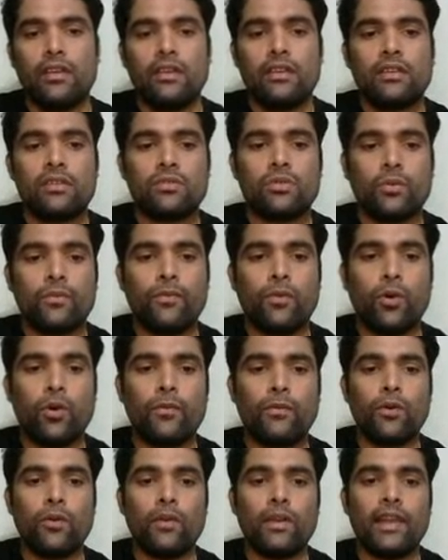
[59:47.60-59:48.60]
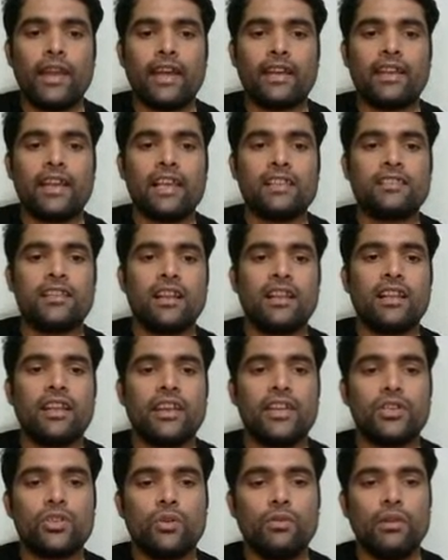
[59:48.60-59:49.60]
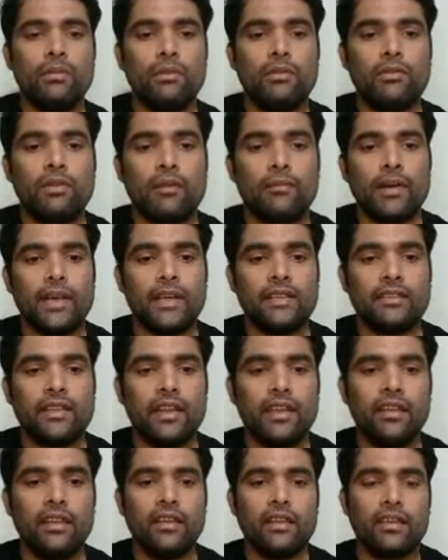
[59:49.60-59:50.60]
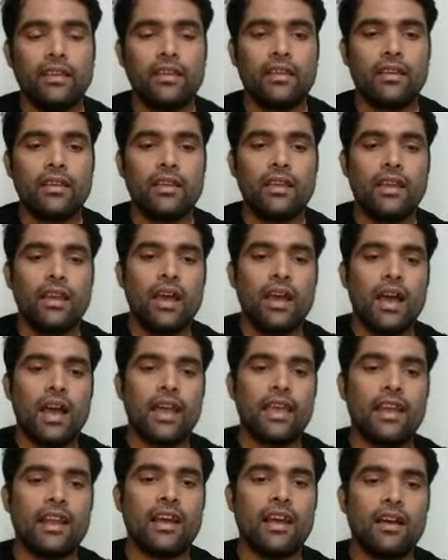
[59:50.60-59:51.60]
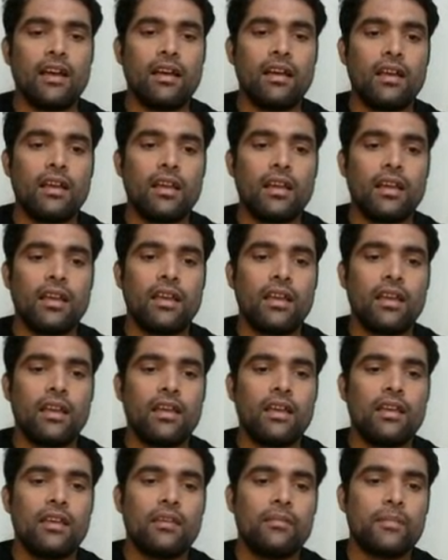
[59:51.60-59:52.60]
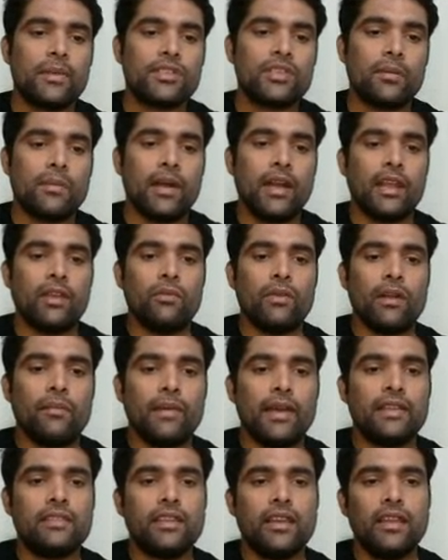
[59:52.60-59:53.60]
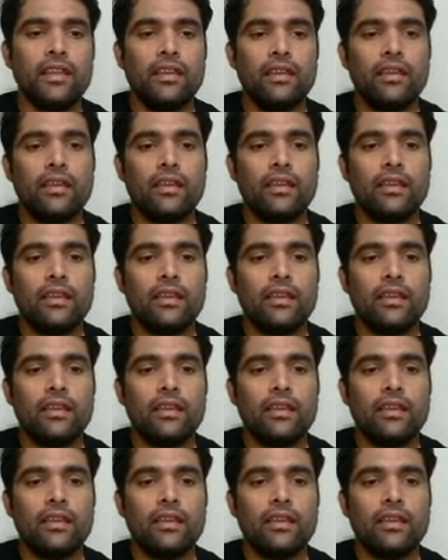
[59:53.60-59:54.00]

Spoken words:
So 4 will get cancelled. The ratio will be 1 by 3. Ayana, bacha party, 1 by 3.